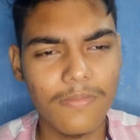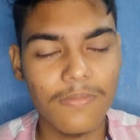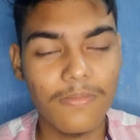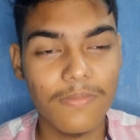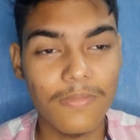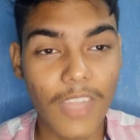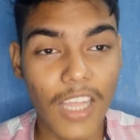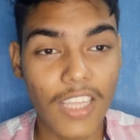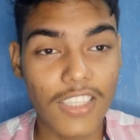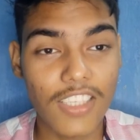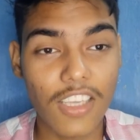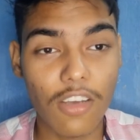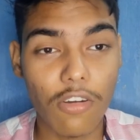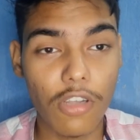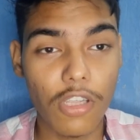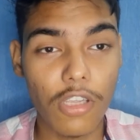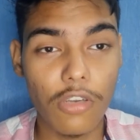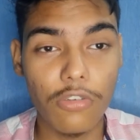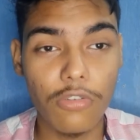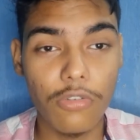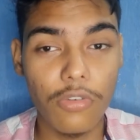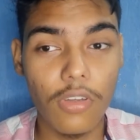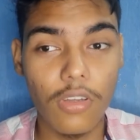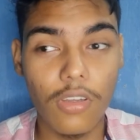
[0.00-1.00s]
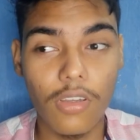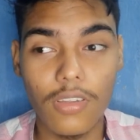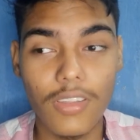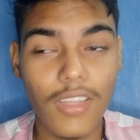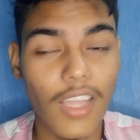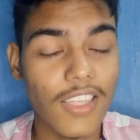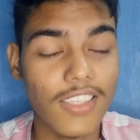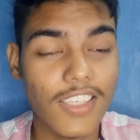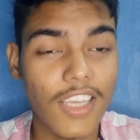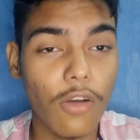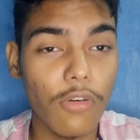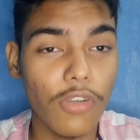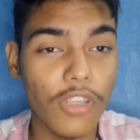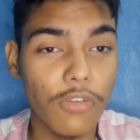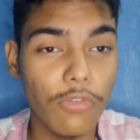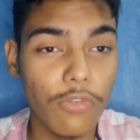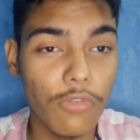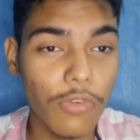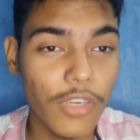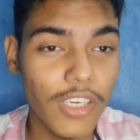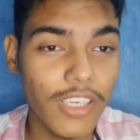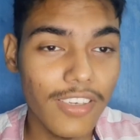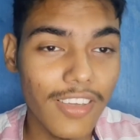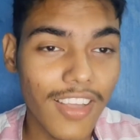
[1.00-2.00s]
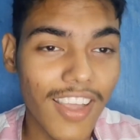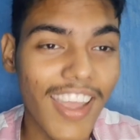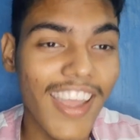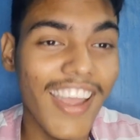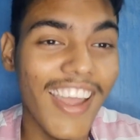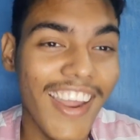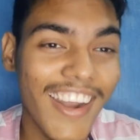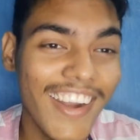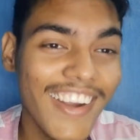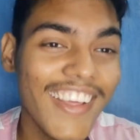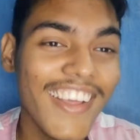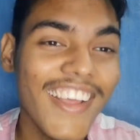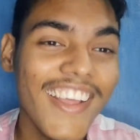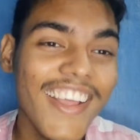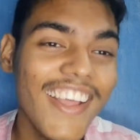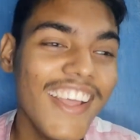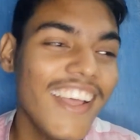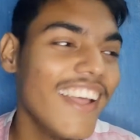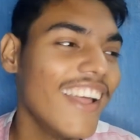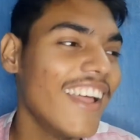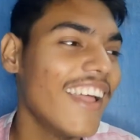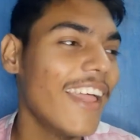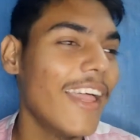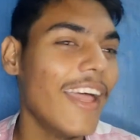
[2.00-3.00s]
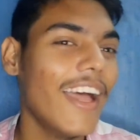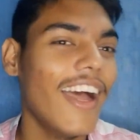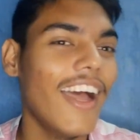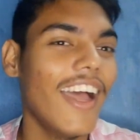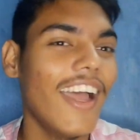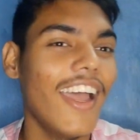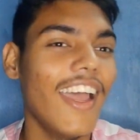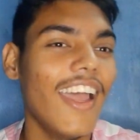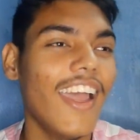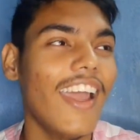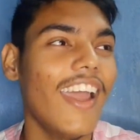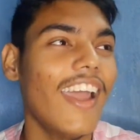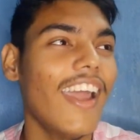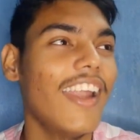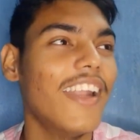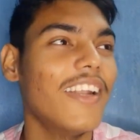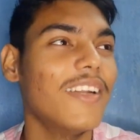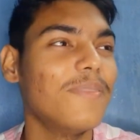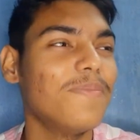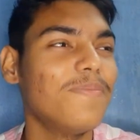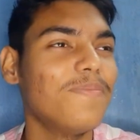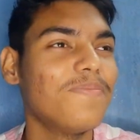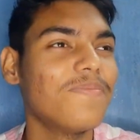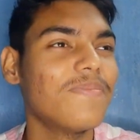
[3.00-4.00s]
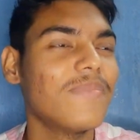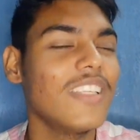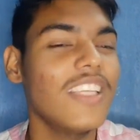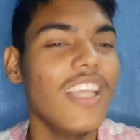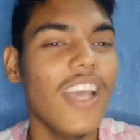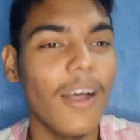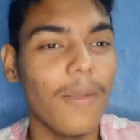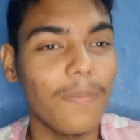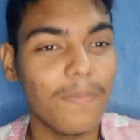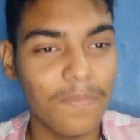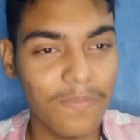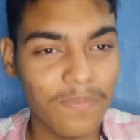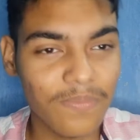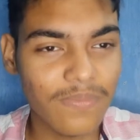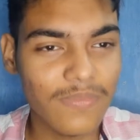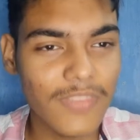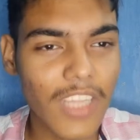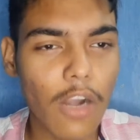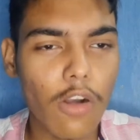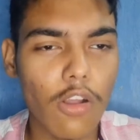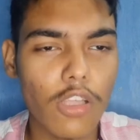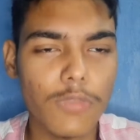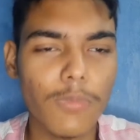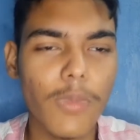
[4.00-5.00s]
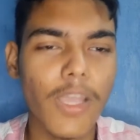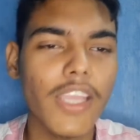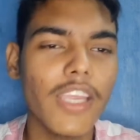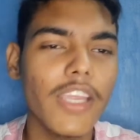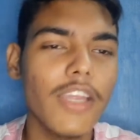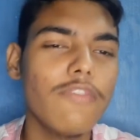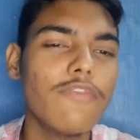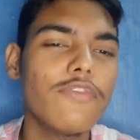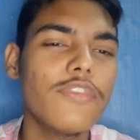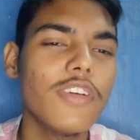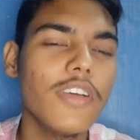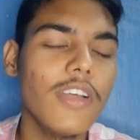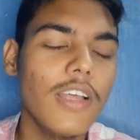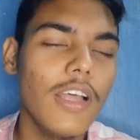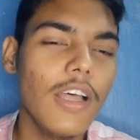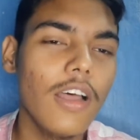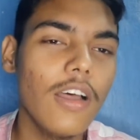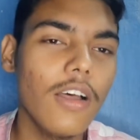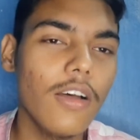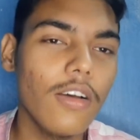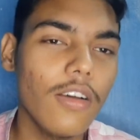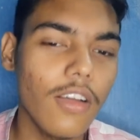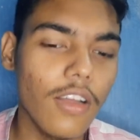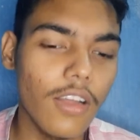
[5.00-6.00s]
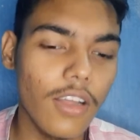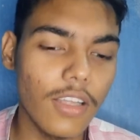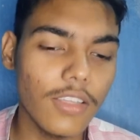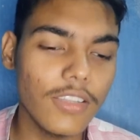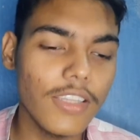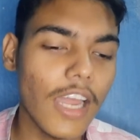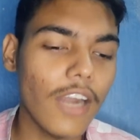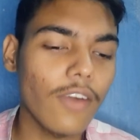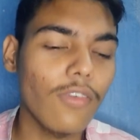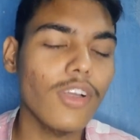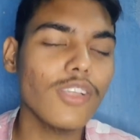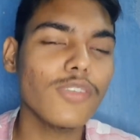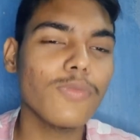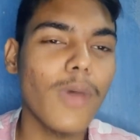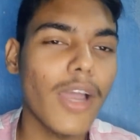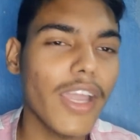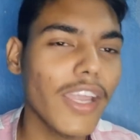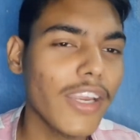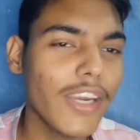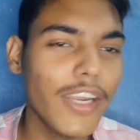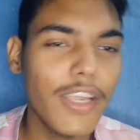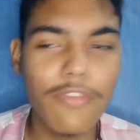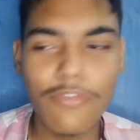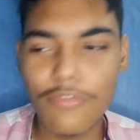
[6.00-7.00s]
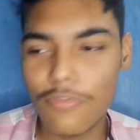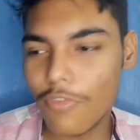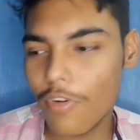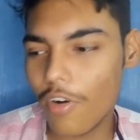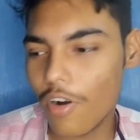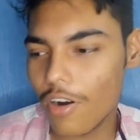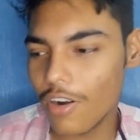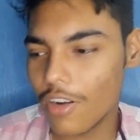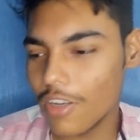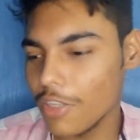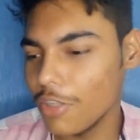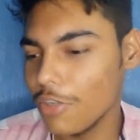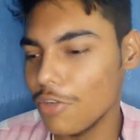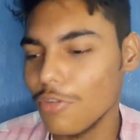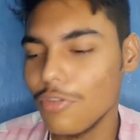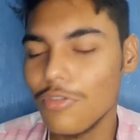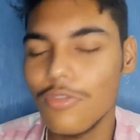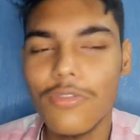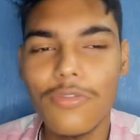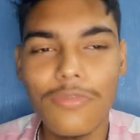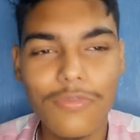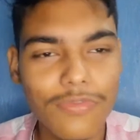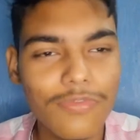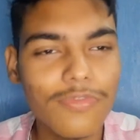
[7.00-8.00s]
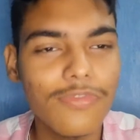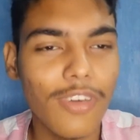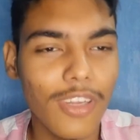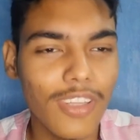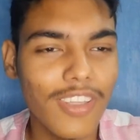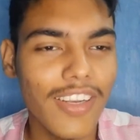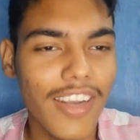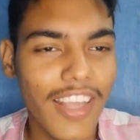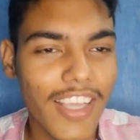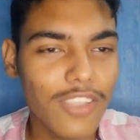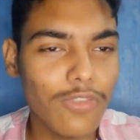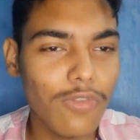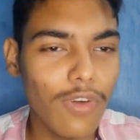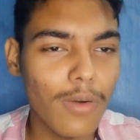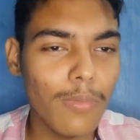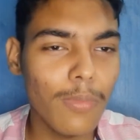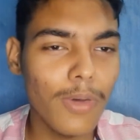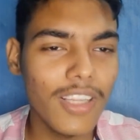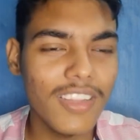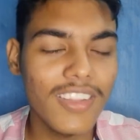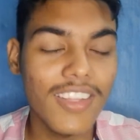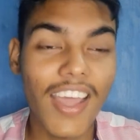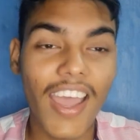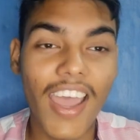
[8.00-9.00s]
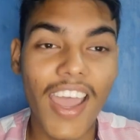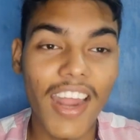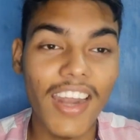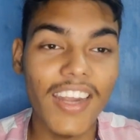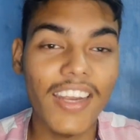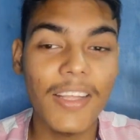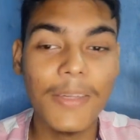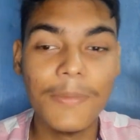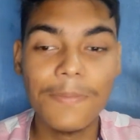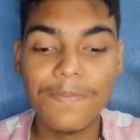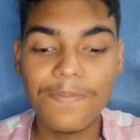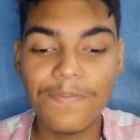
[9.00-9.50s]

That's how you do it. And yeah, that was my gift. That was my gift for you for the next 1 month. And